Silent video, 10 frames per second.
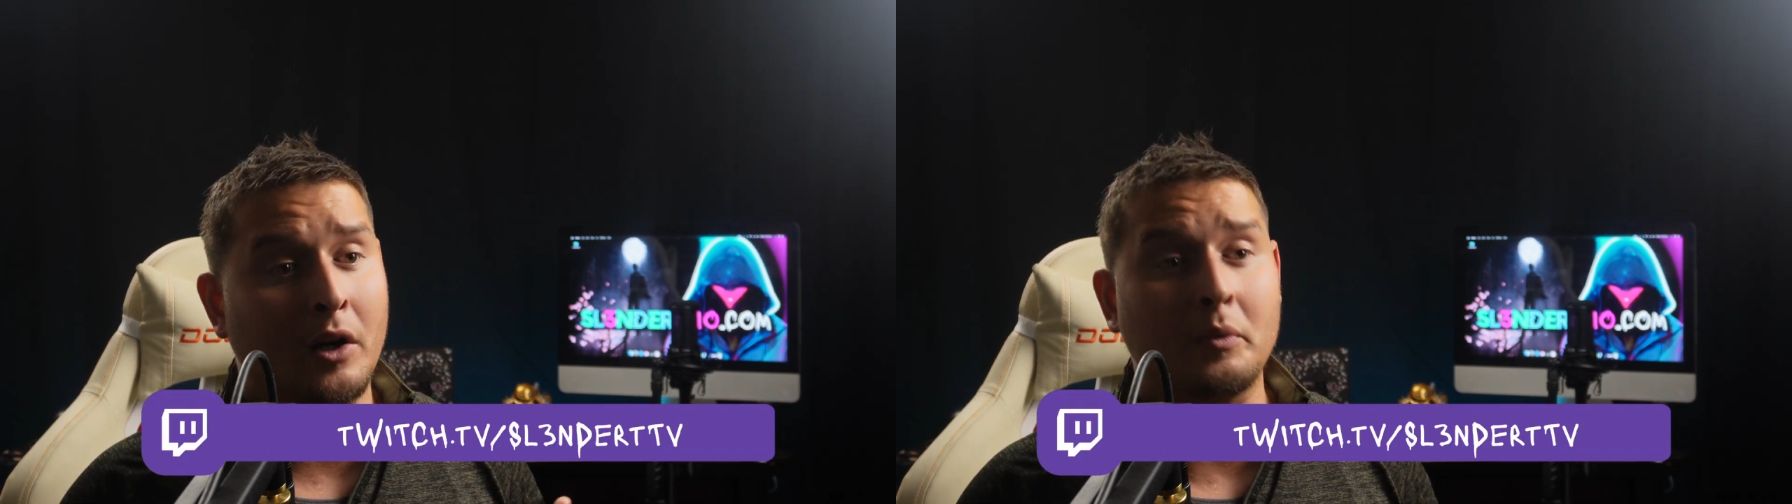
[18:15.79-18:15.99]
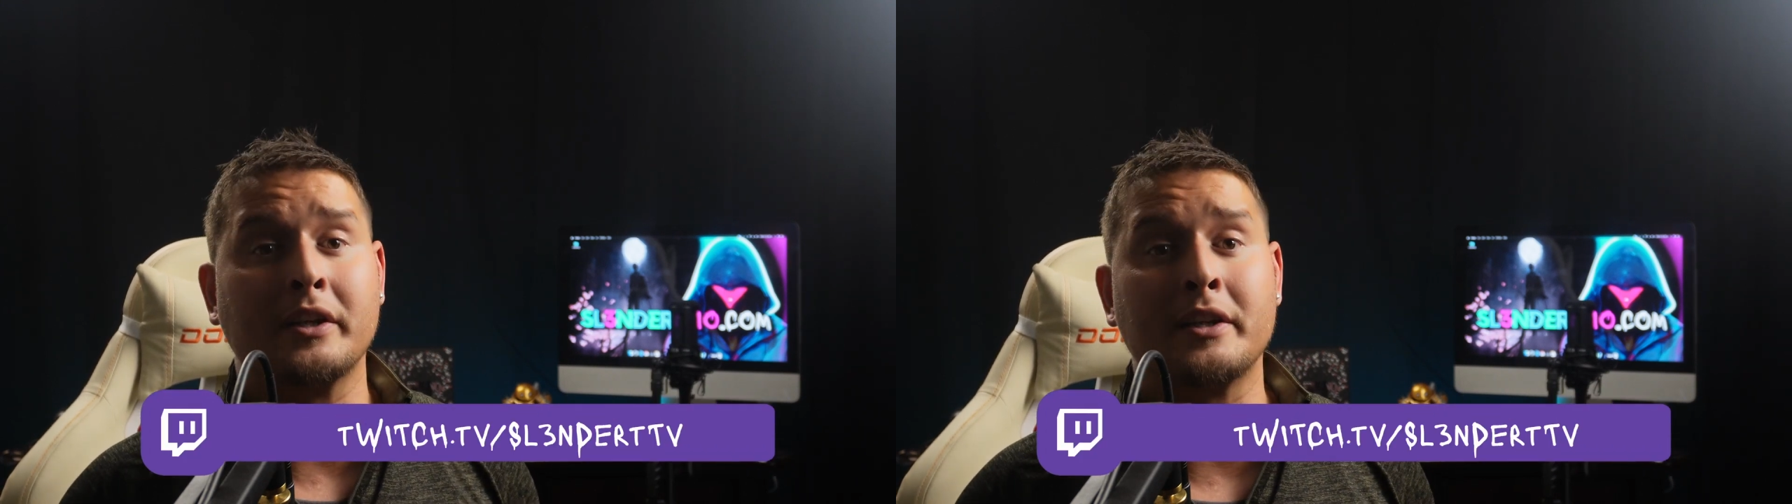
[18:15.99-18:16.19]

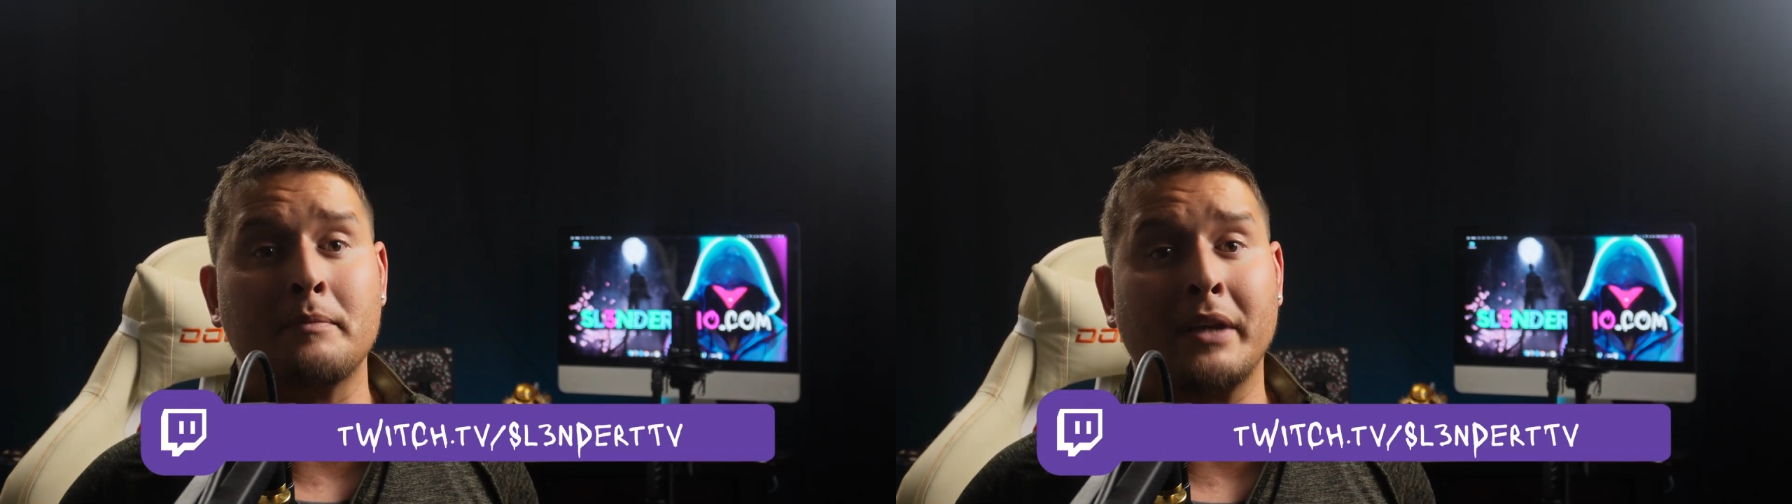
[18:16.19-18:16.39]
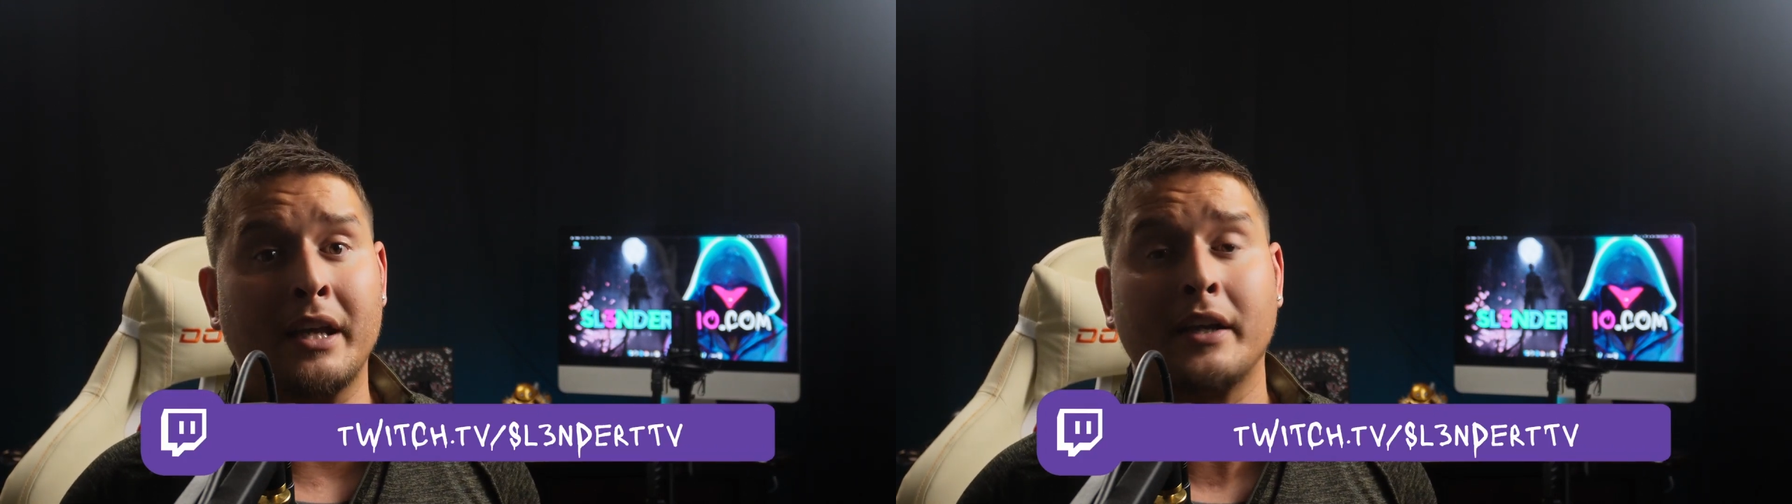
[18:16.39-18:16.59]
Are we gonna
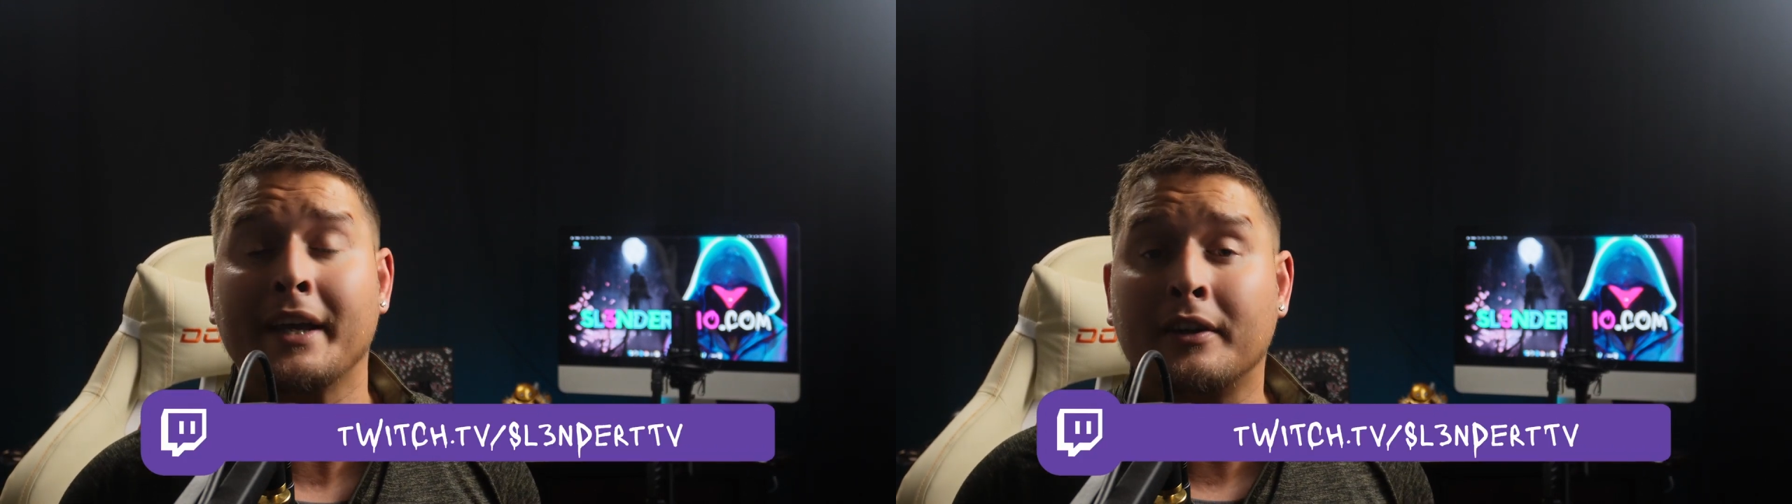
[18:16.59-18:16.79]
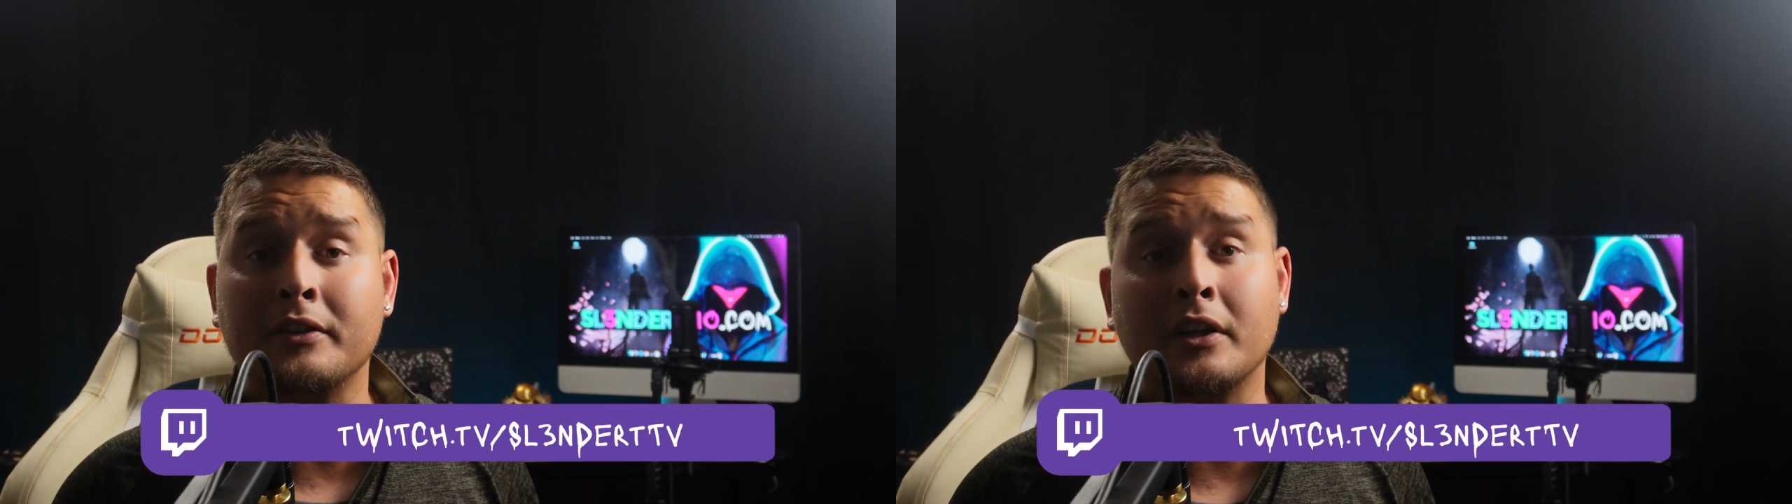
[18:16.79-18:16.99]
get banned? I don't